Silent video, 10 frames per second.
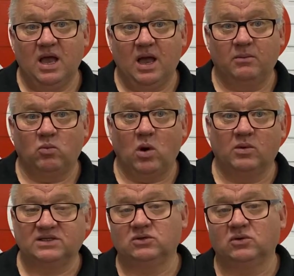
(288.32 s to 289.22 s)
While
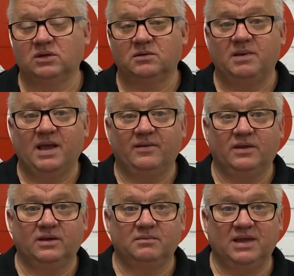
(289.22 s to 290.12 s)
we're talking about
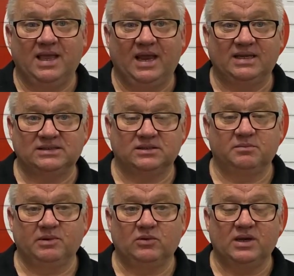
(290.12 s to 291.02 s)
the mechanics of the
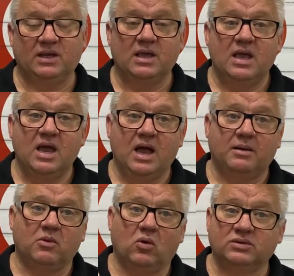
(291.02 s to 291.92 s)
building,
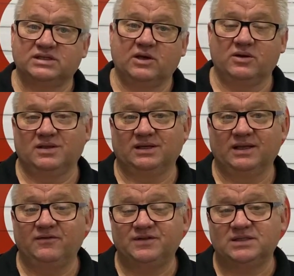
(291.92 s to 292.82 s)
also the
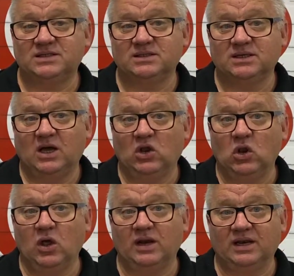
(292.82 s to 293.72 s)
lifts, a
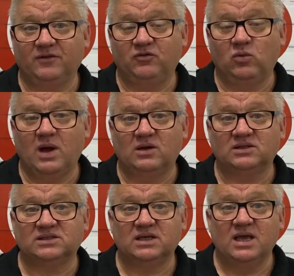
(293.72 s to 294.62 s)
lot of lift
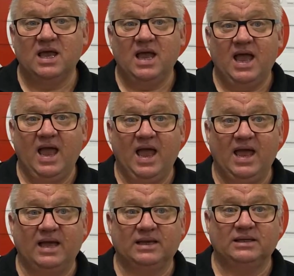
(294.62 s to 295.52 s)
wells
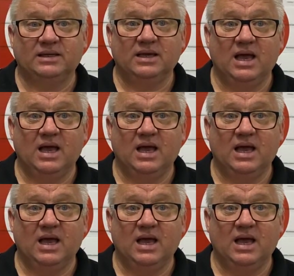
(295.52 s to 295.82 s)
had